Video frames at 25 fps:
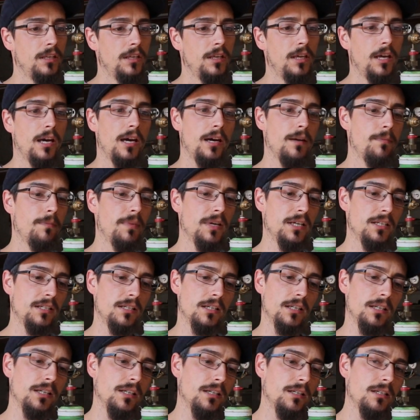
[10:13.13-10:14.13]
Yeah,
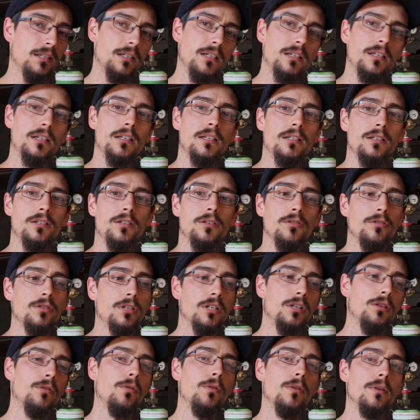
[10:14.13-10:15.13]
basically it's
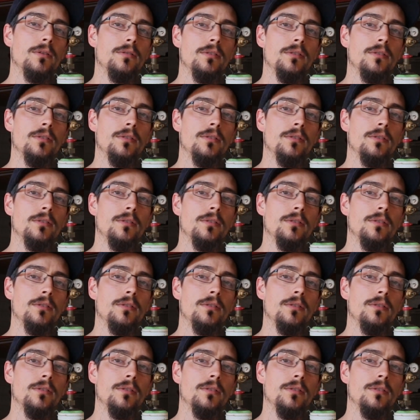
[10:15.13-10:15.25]
usually all,